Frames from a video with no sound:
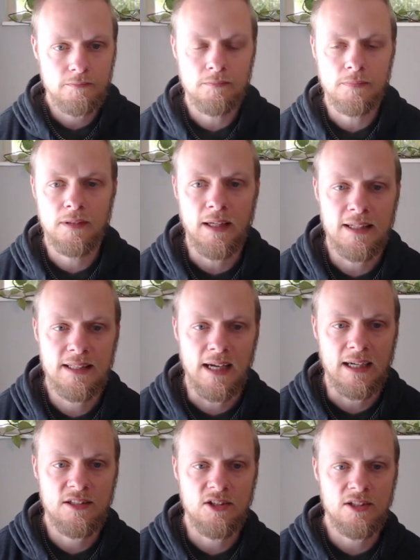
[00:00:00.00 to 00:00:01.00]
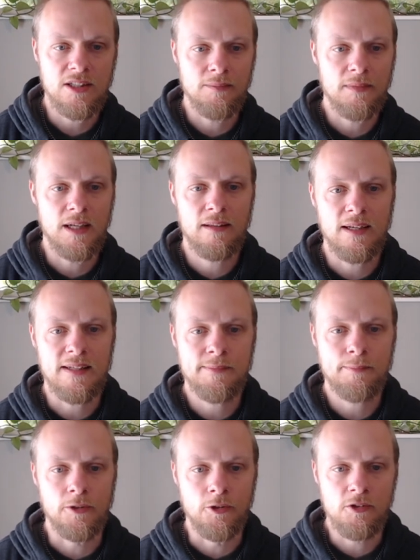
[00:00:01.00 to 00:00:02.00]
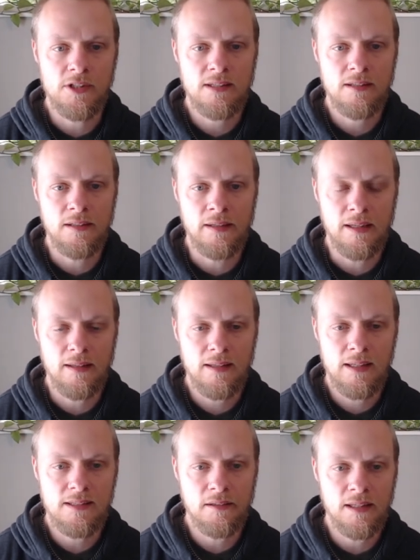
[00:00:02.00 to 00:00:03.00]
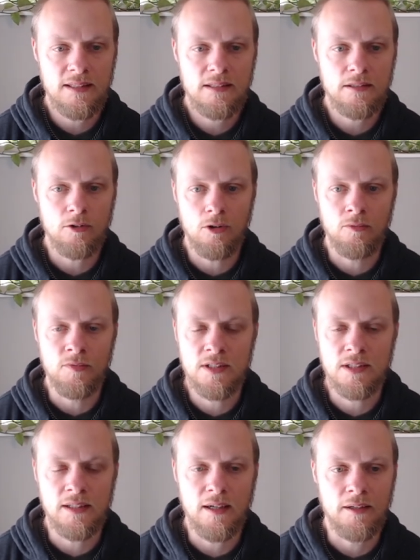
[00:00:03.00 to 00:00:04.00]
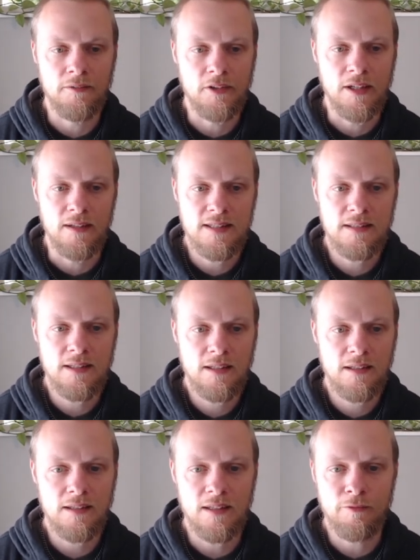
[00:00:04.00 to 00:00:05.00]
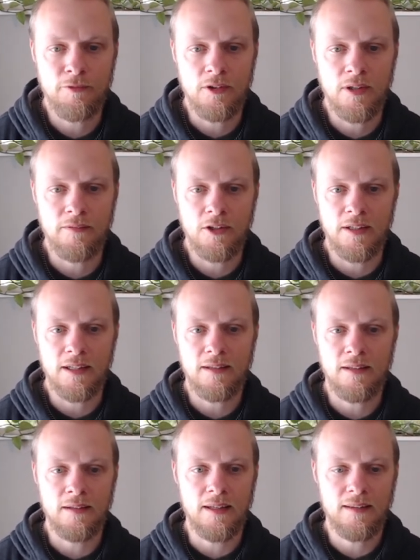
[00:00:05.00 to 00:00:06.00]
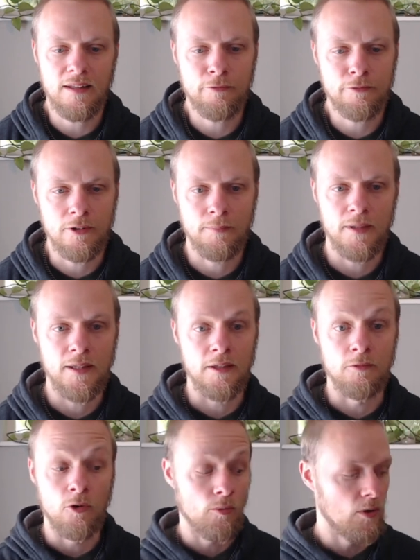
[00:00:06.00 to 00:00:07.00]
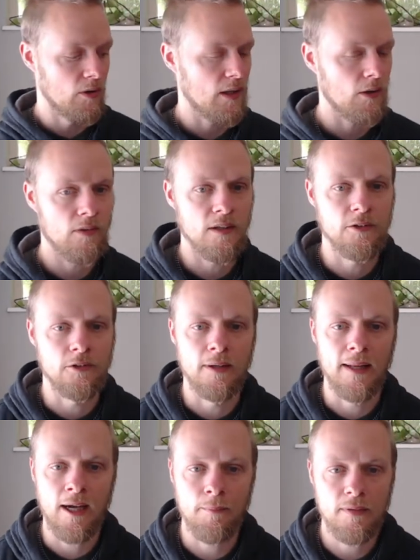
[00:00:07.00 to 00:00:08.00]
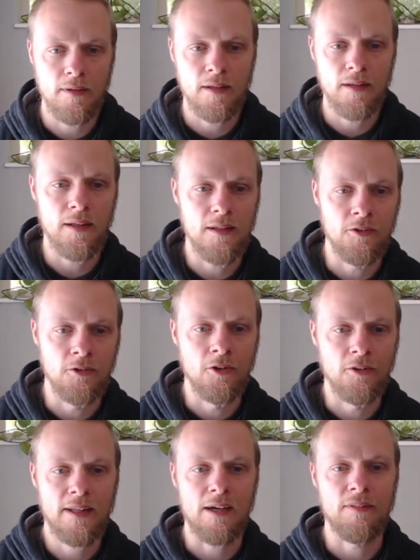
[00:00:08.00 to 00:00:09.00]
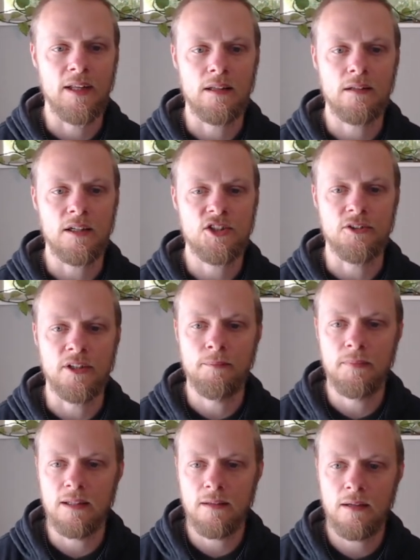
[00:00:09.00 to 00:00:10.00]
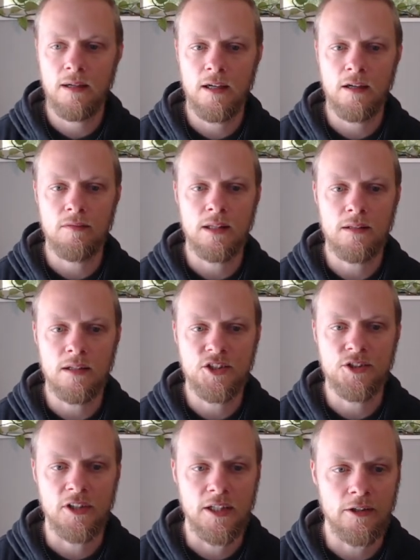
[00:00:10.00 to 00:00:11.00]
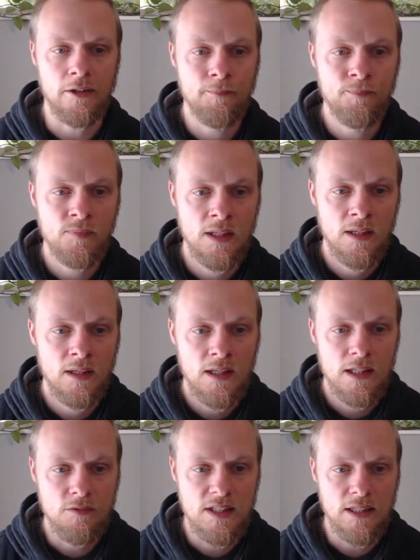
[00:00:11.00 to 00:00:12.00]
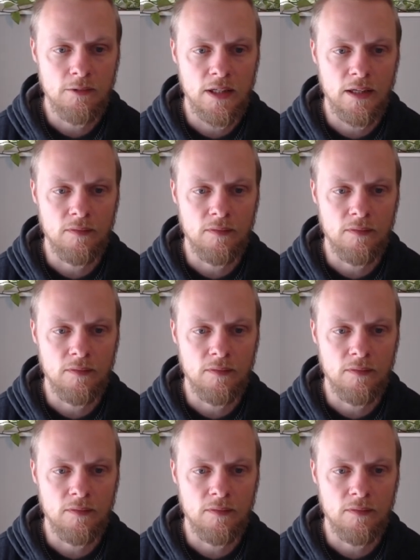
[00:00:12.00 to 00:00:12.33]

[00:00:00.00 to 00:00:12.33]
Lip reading: the exact system that has produced the data. So that's obviously unrealistic. If you have collected data from a robot out in your lab, you don't have that luxury, but I have that luxury here. We see we have